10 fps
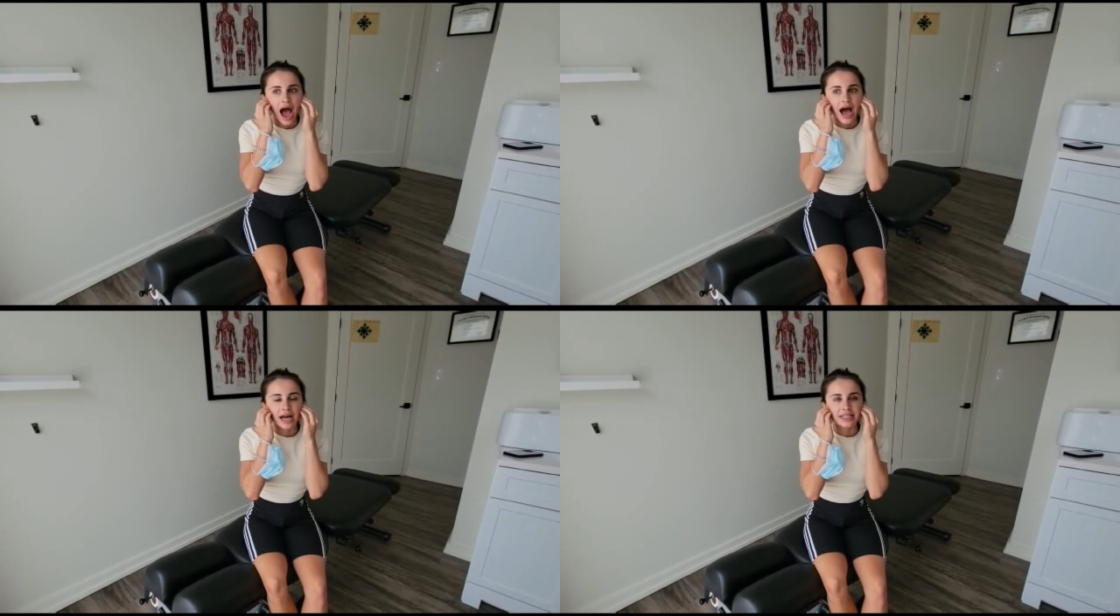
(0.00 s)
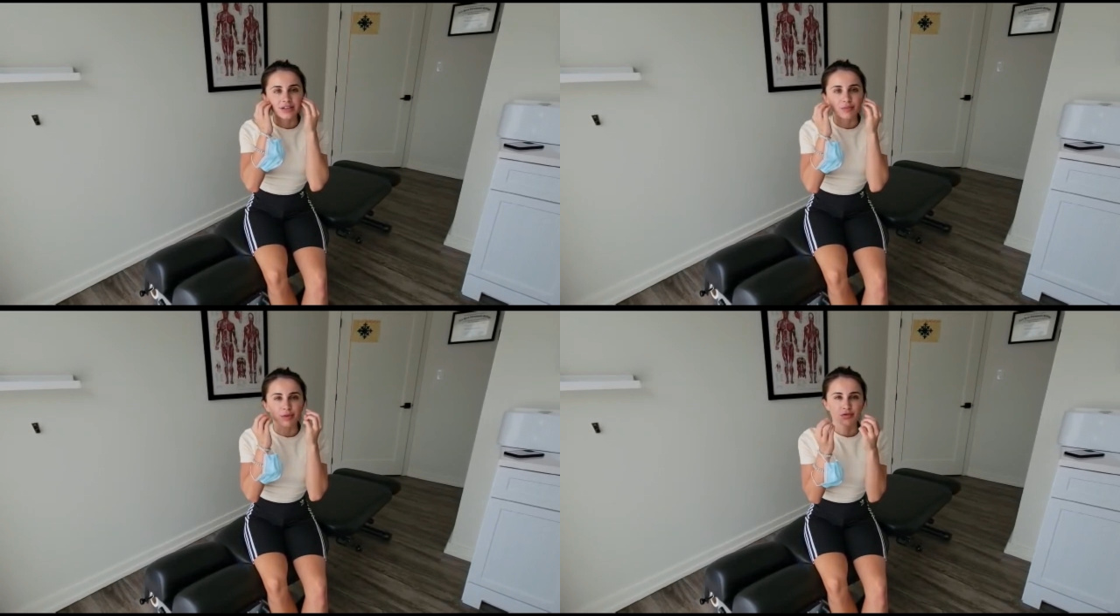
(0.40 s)
As
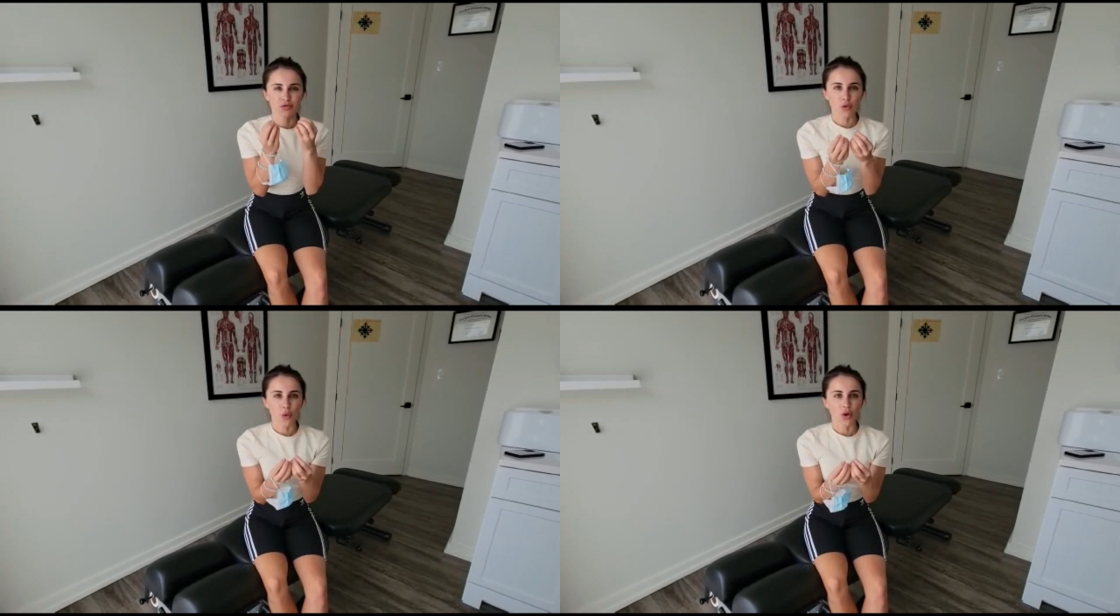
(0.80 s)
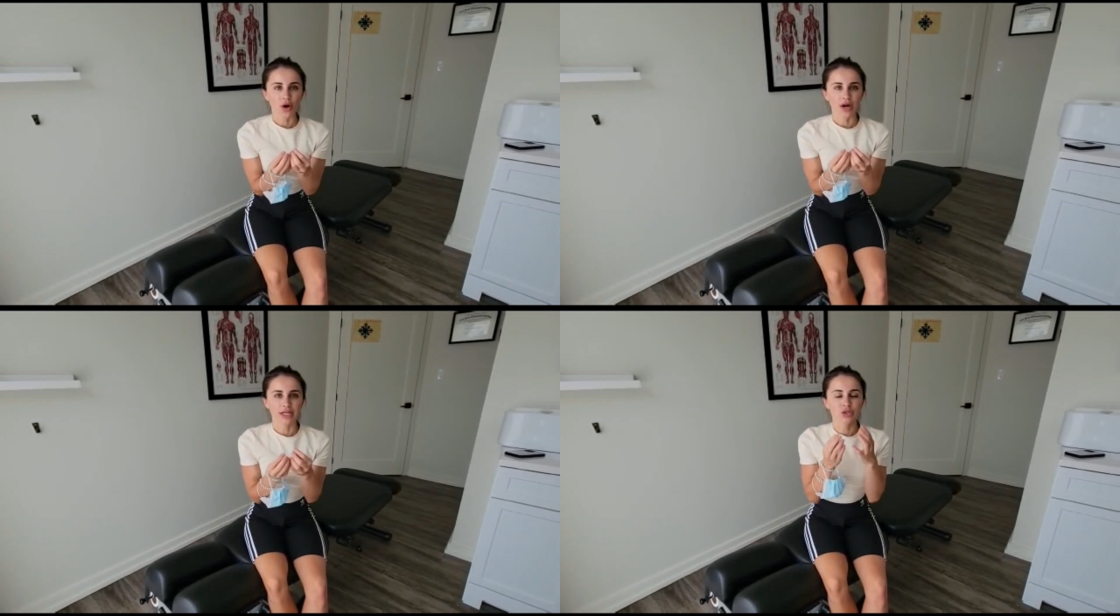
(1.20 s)
of
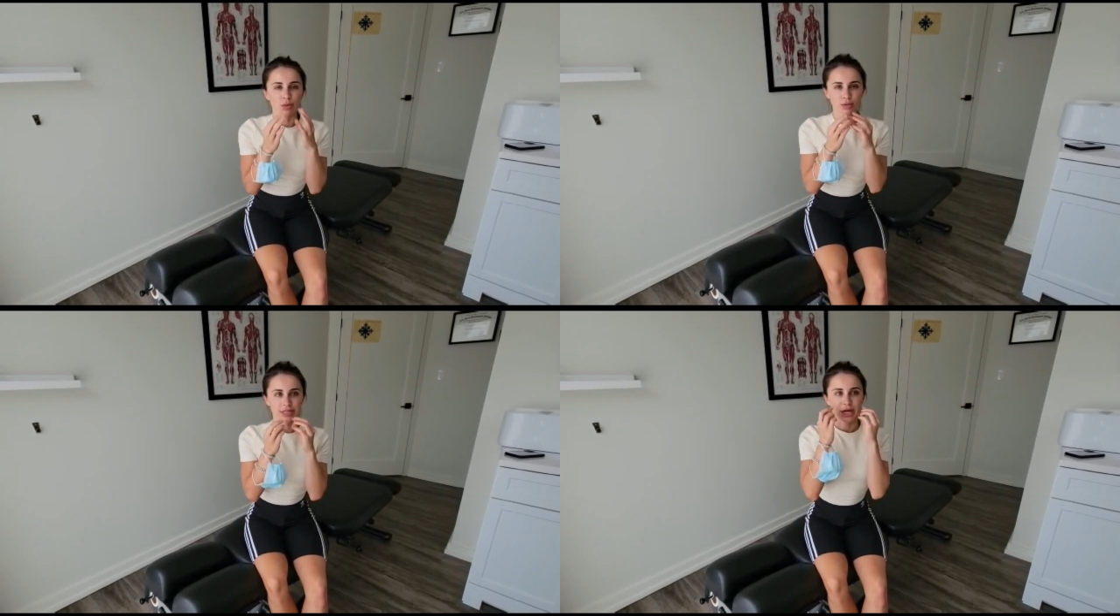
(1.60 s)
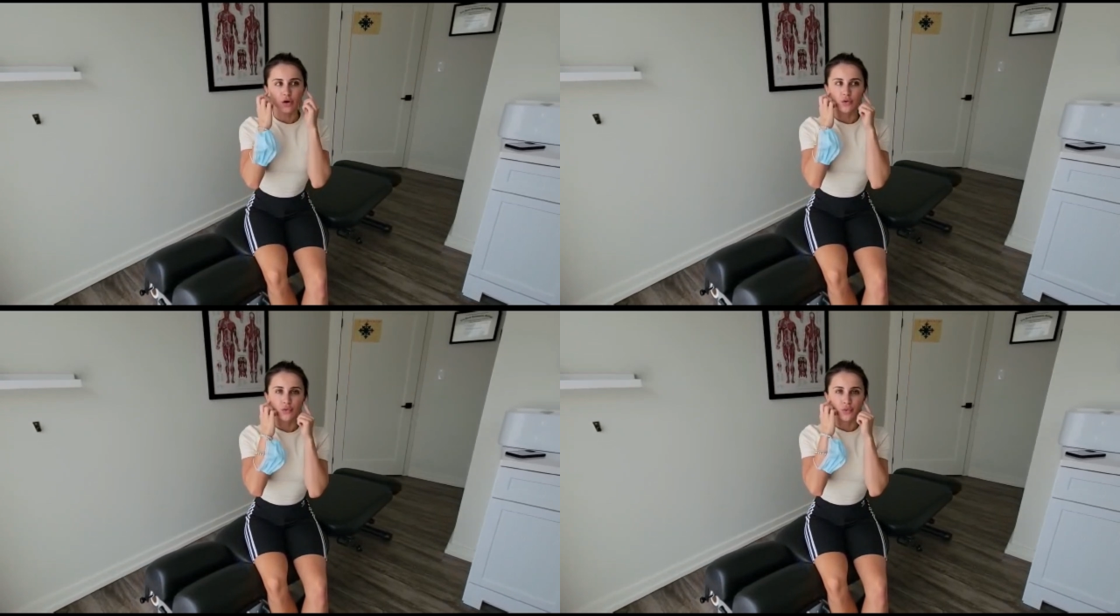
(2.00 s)
before, it's almost like
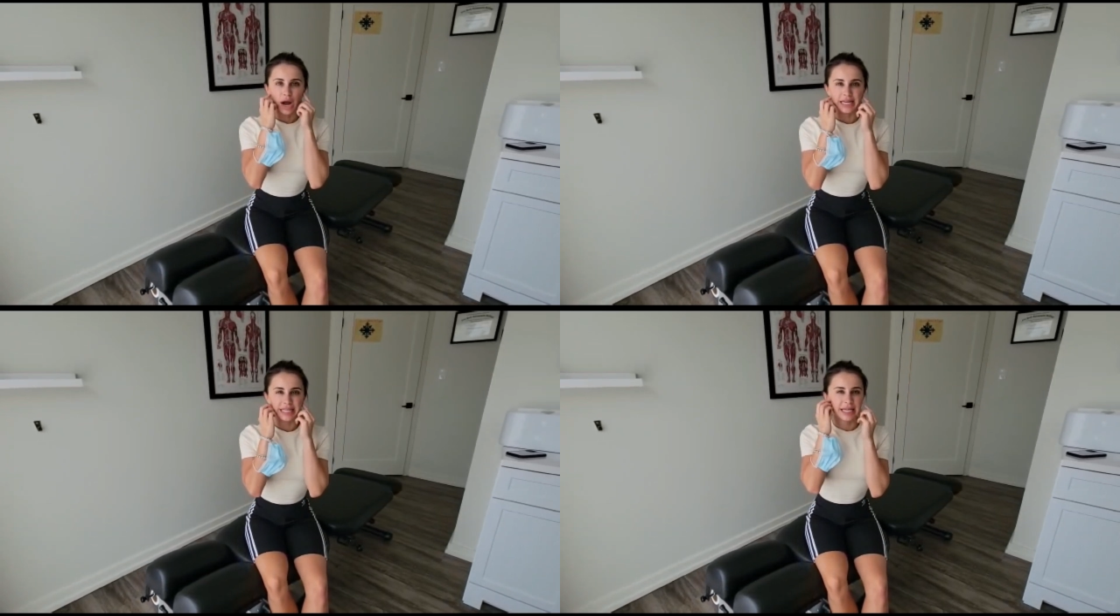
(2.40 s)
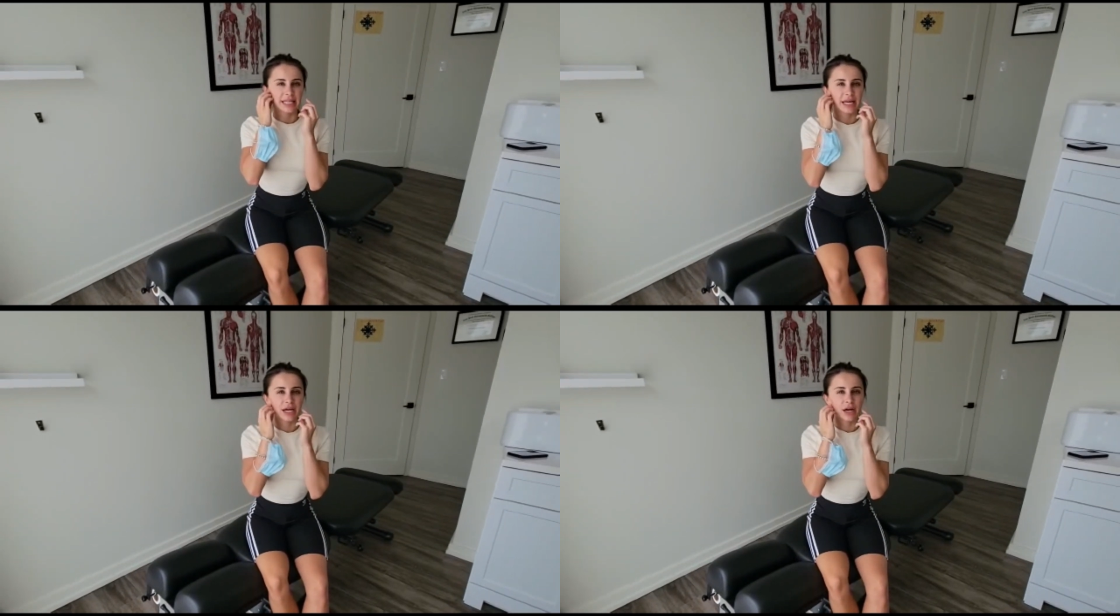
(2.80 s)
a grinding and
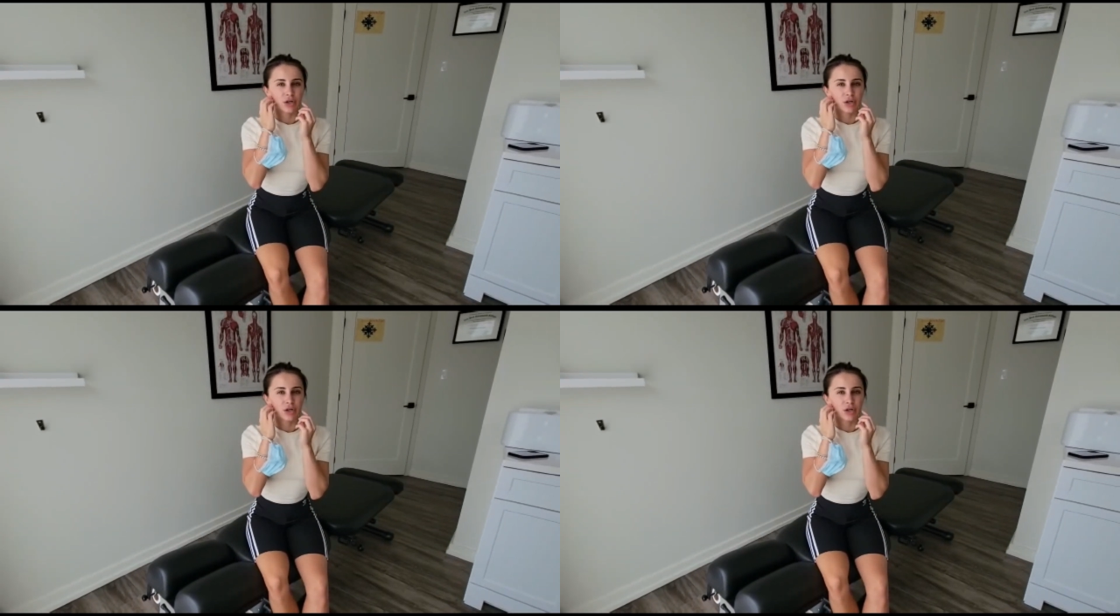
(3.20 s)
like